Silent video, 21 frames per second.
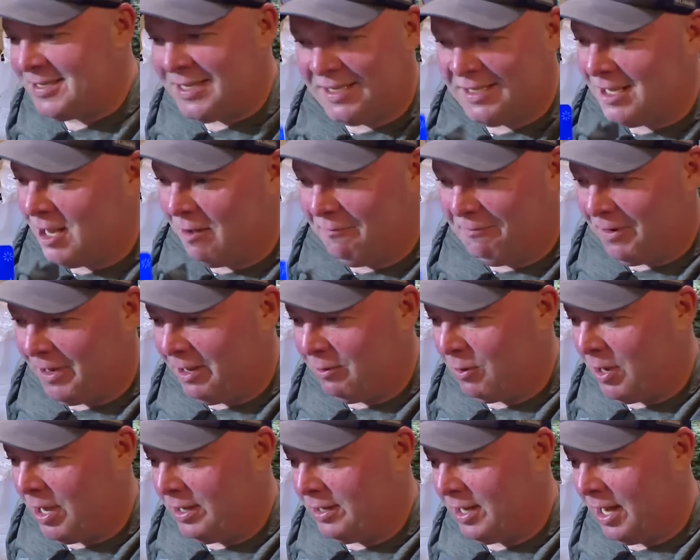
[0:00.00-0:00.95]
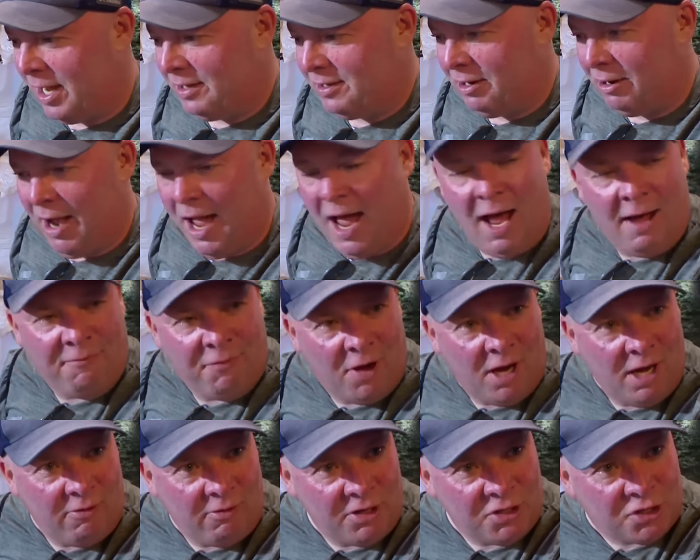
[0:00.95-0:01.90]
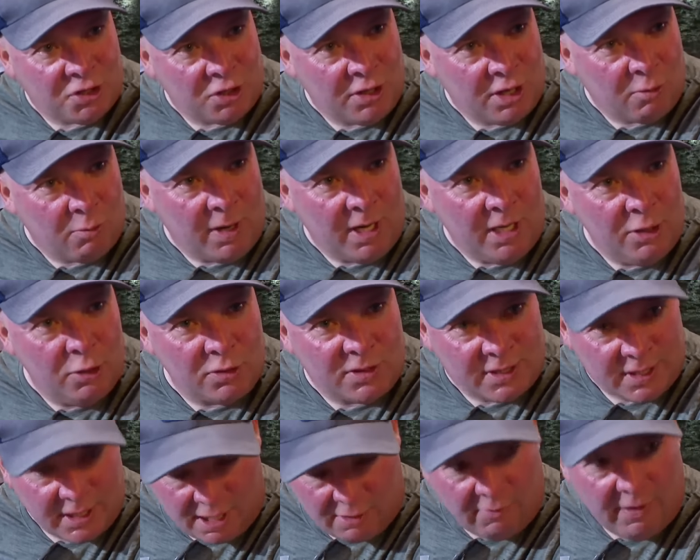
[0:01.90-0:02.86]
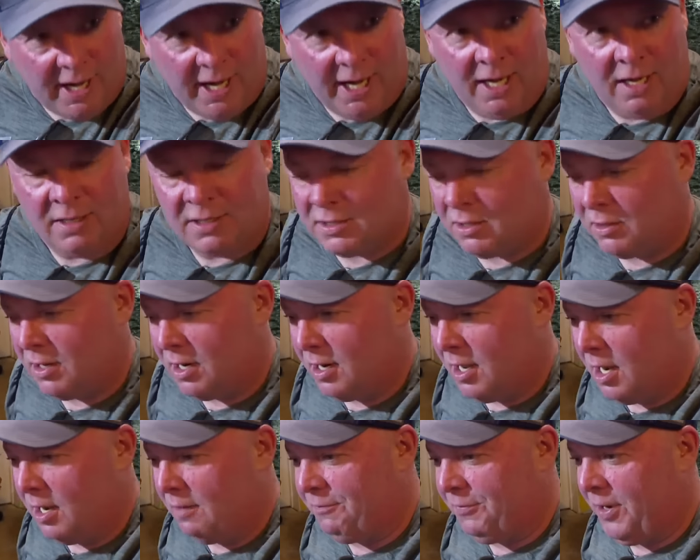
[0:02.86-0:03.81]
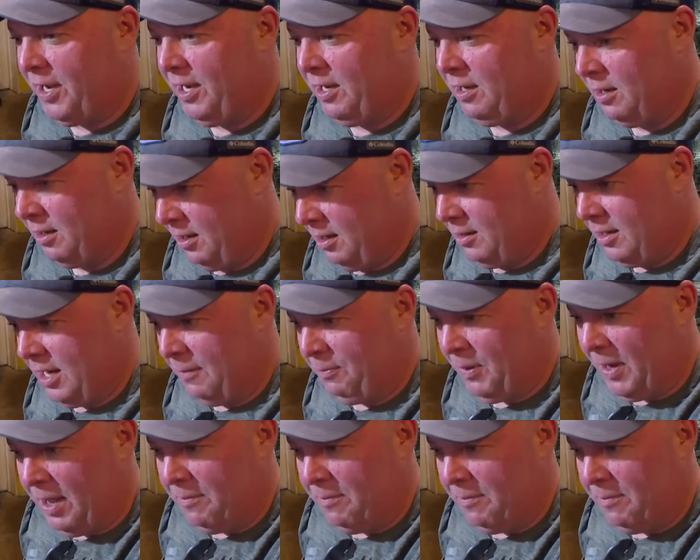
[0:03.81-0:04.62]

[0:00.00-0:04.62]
is lovely, right? Yeah, they're half Irish, so they're well used to the rain, so they're not afraid. They play a